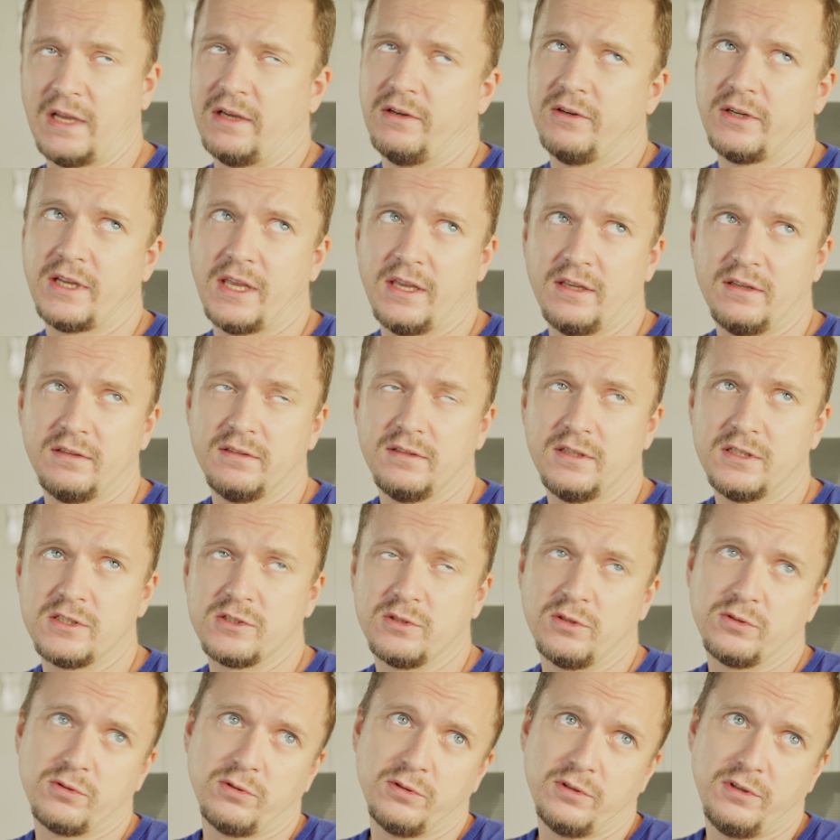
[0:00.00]
Okay, it's
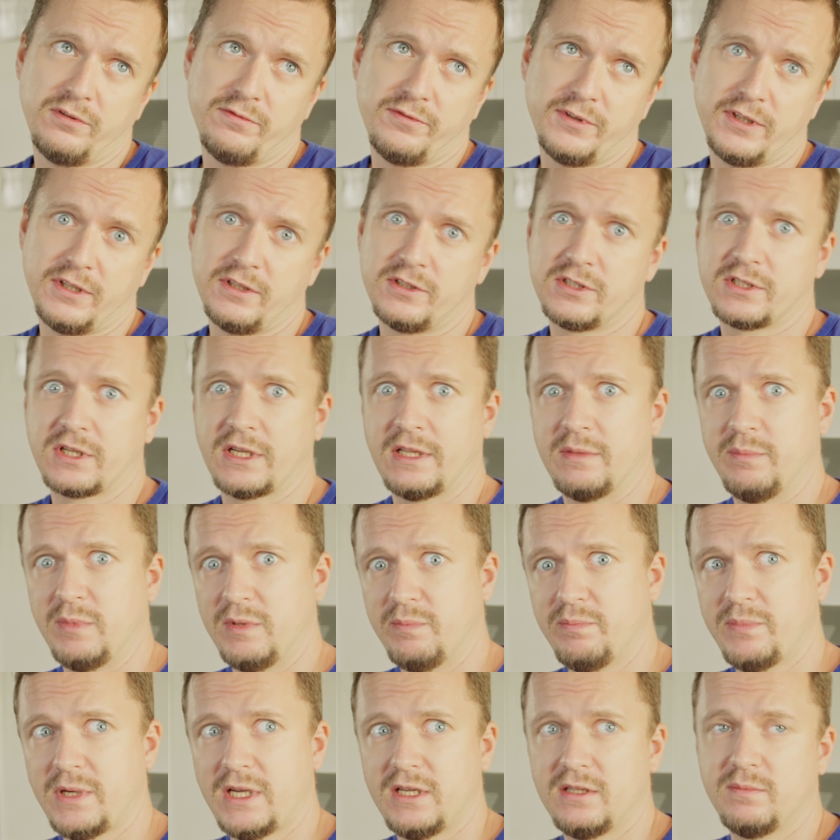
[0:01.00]
not only free, it can be
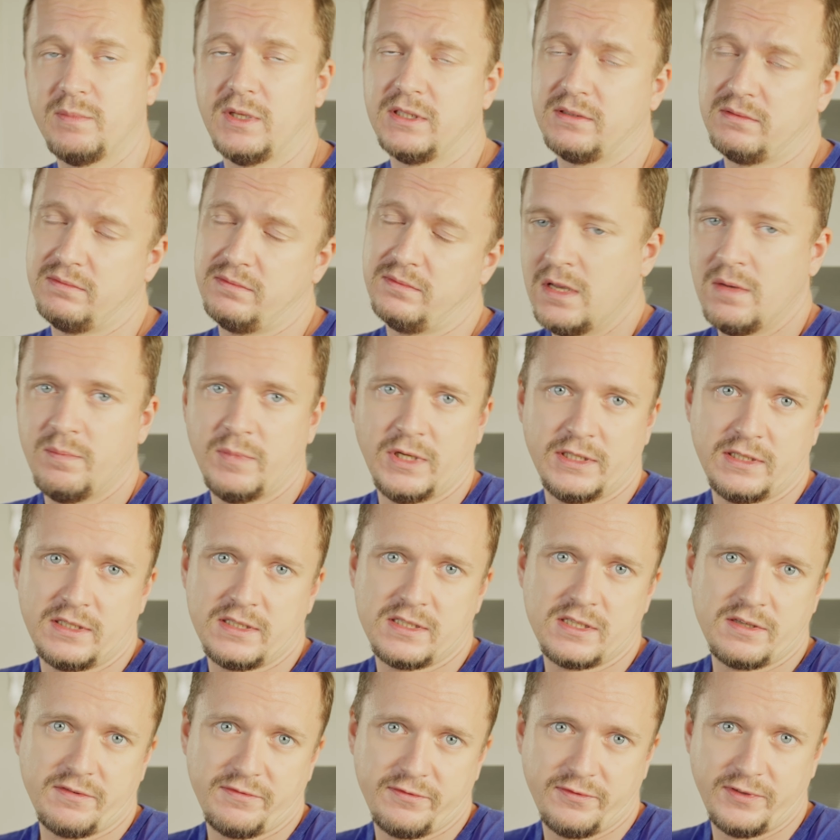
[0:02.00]
paid, but
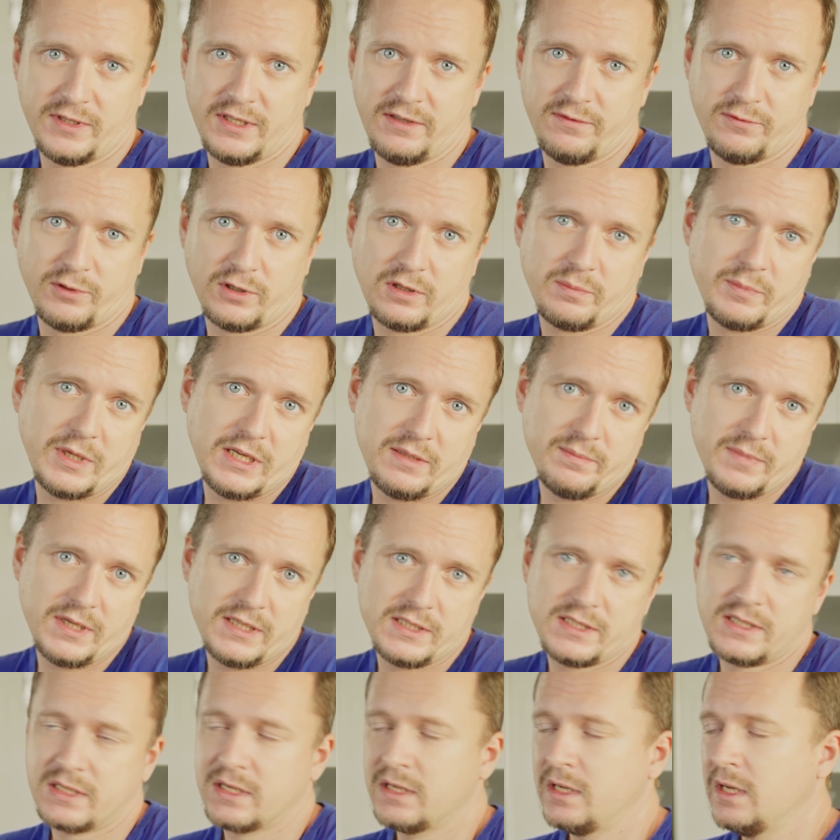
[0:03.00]
it's free for the main
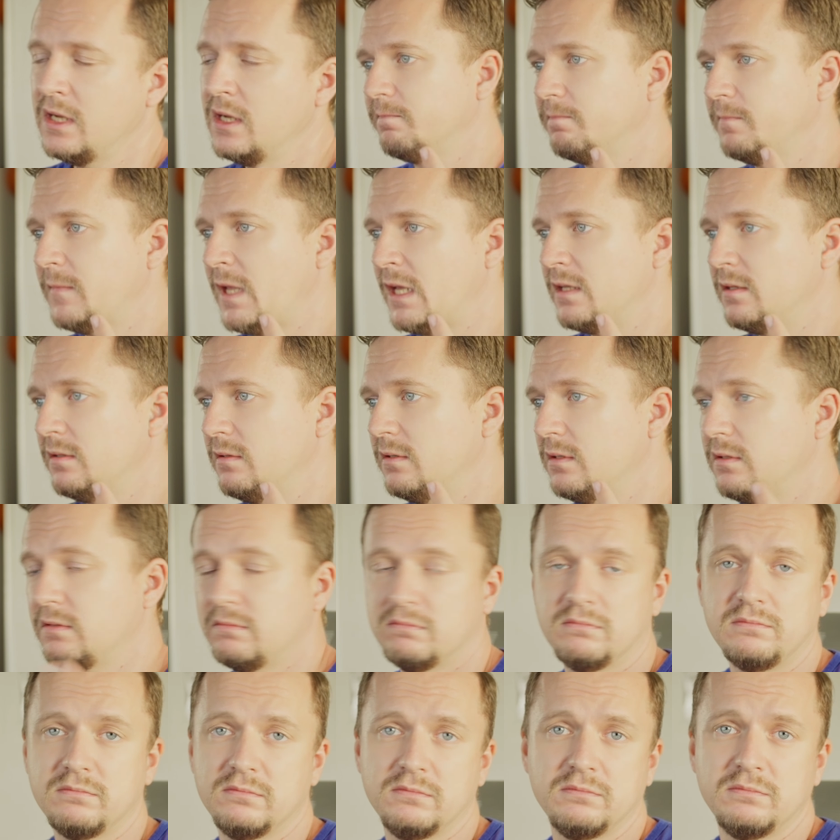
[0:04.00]
basic, and
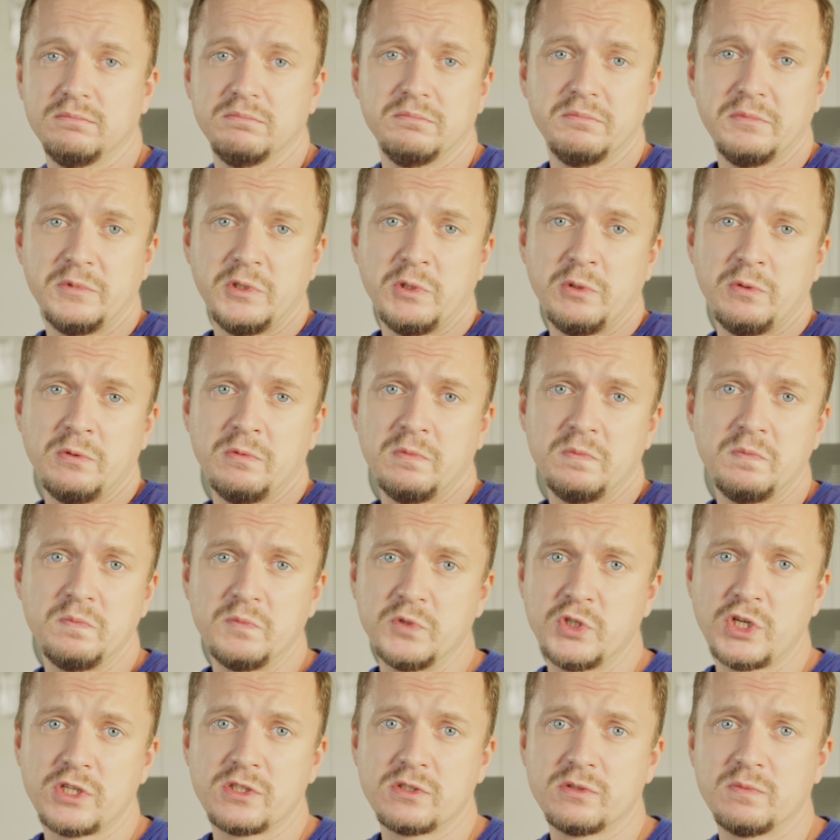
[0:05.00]
you
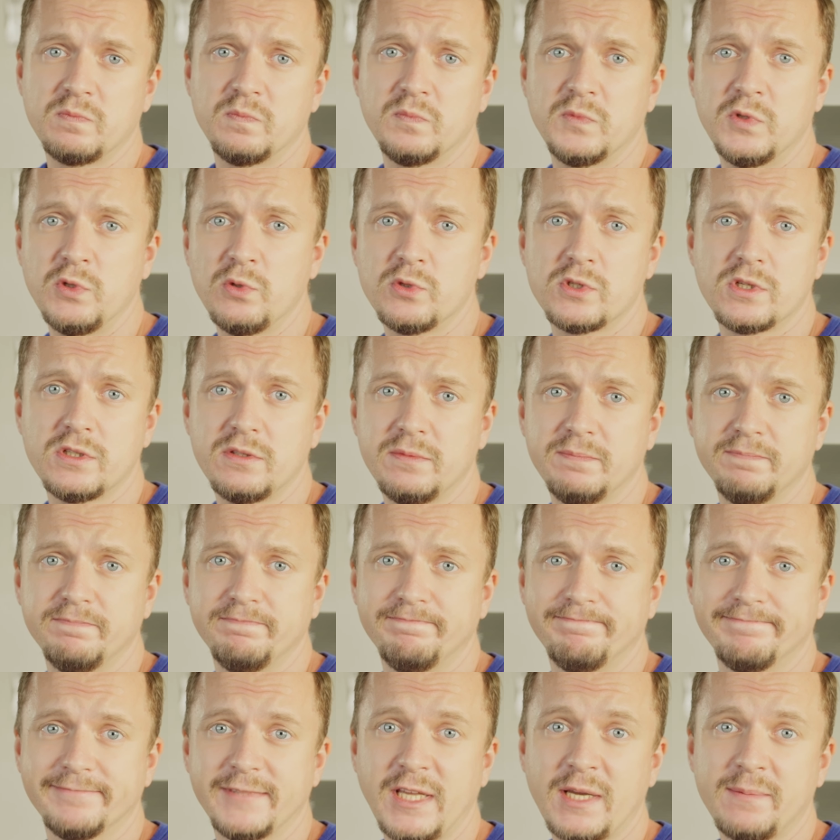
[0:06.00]
just use it.
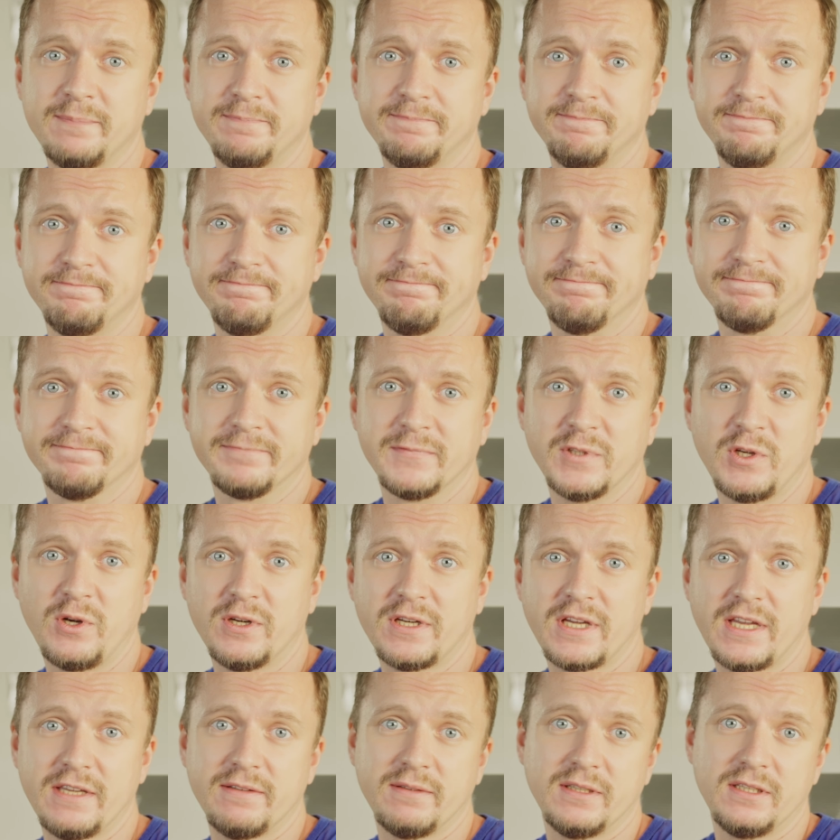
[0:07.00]
Yeah.
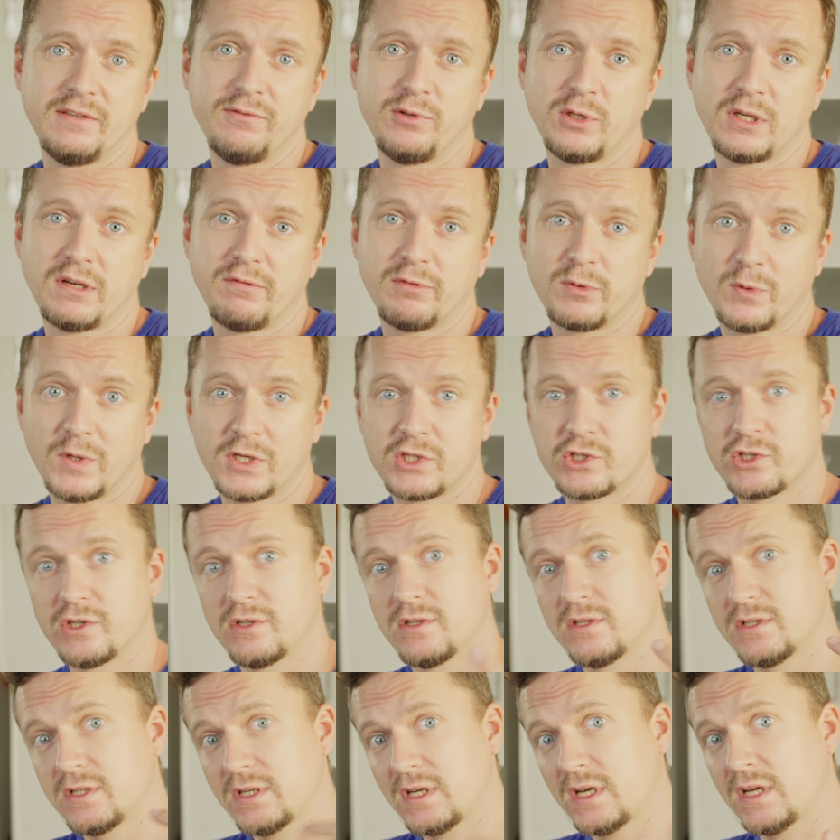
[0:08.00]
Okay, if you have
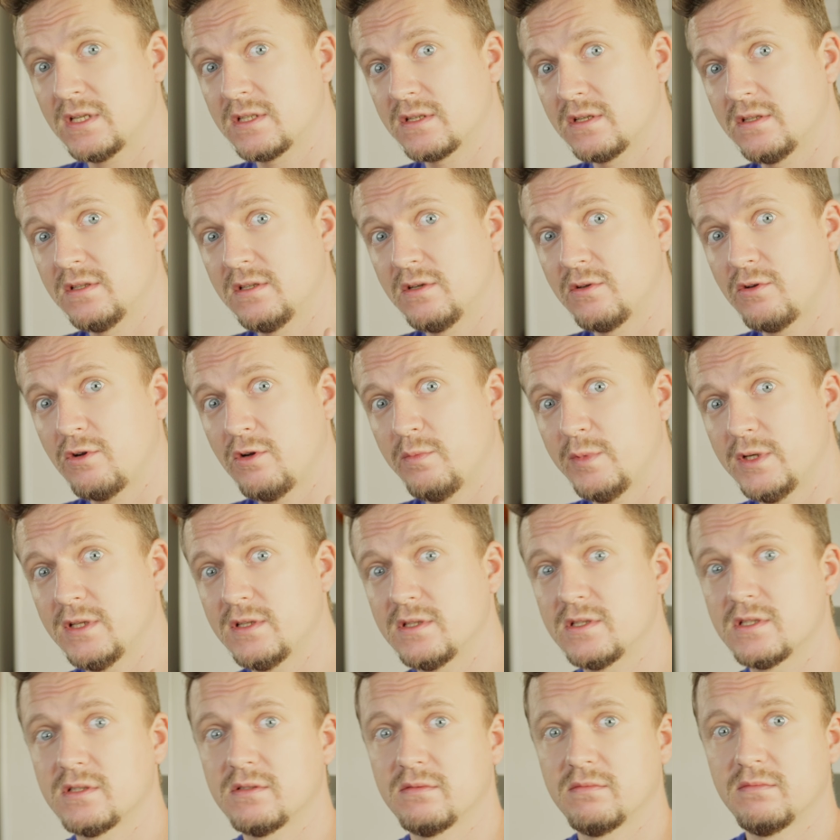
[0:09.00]
questions, ask in the
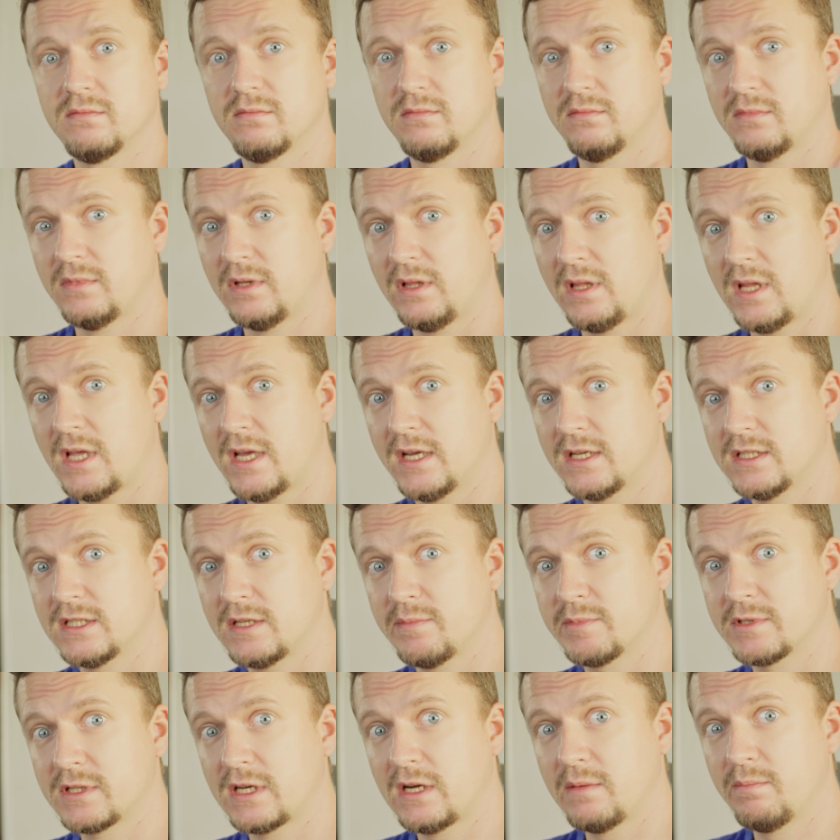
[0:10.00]
comments, like,
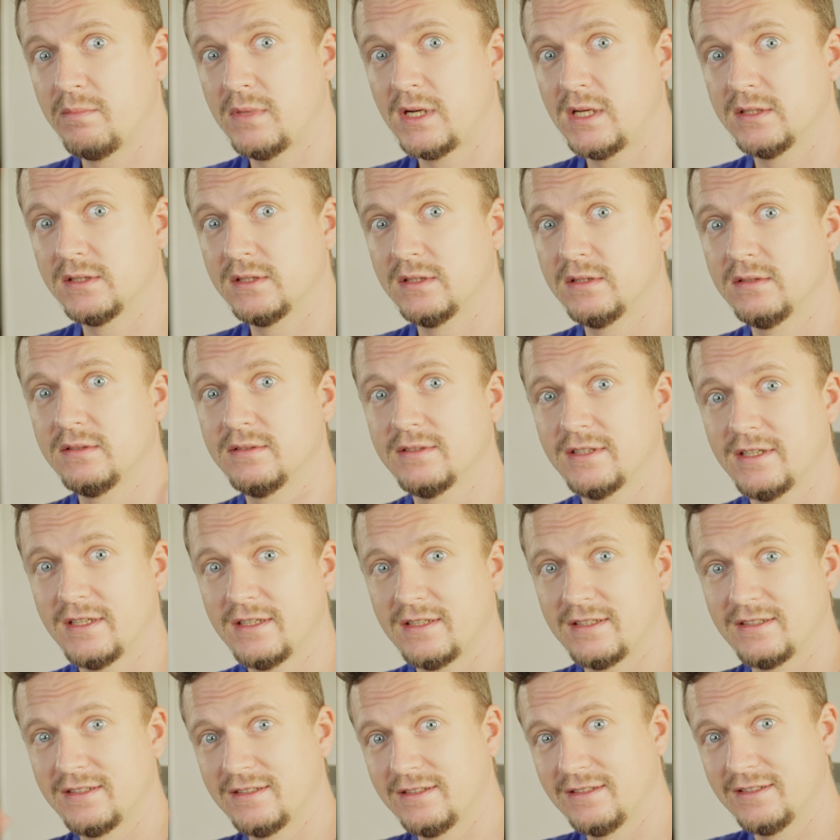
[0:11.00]
subscribe button,
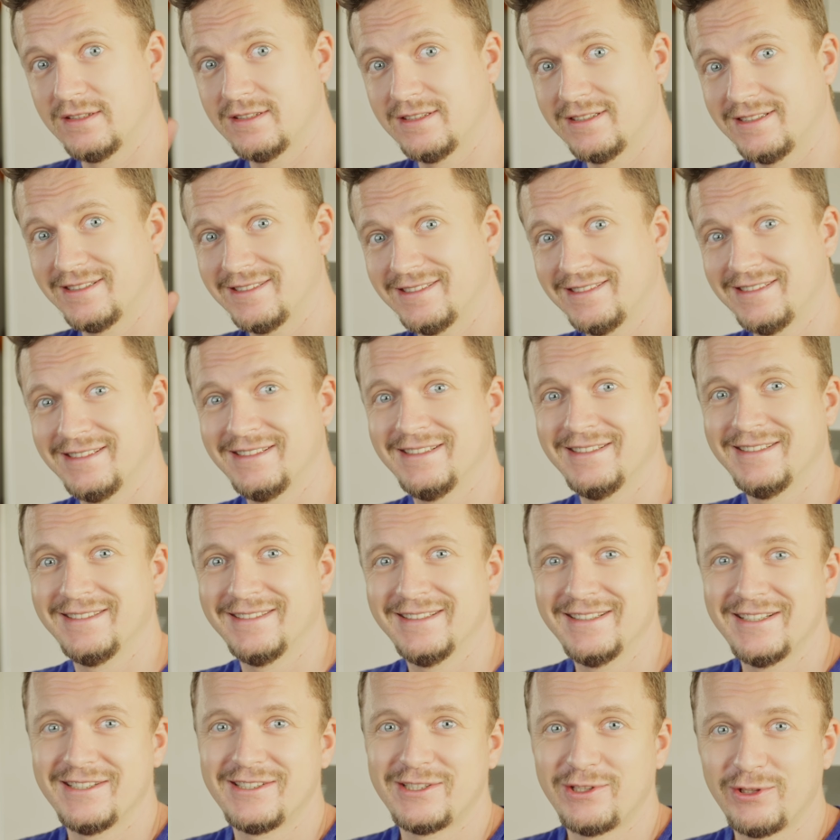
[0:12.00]
and
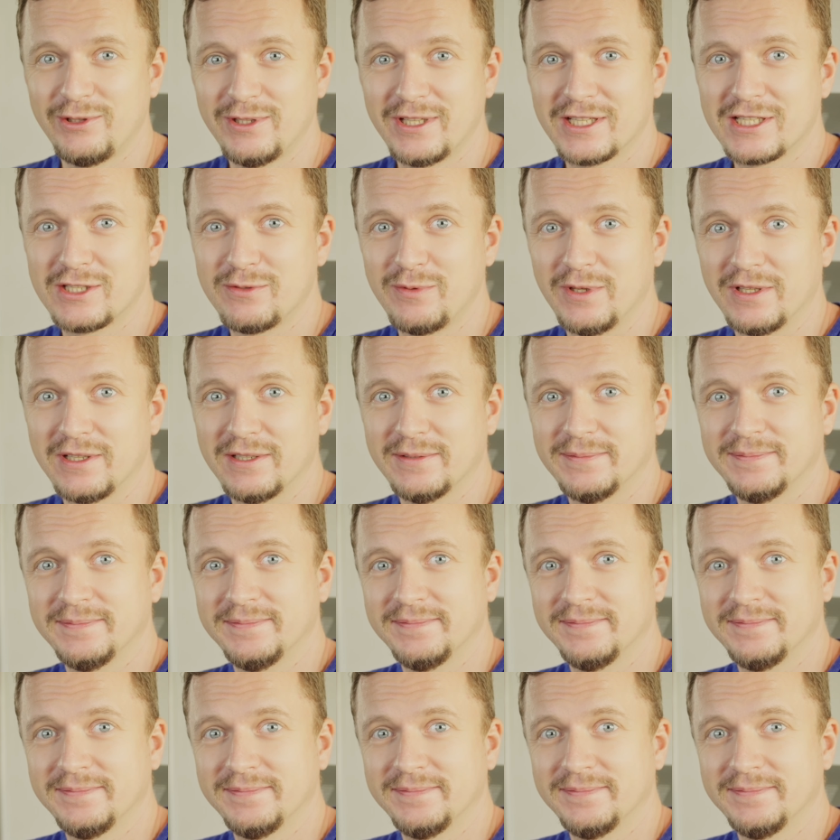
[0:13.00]
see you next week.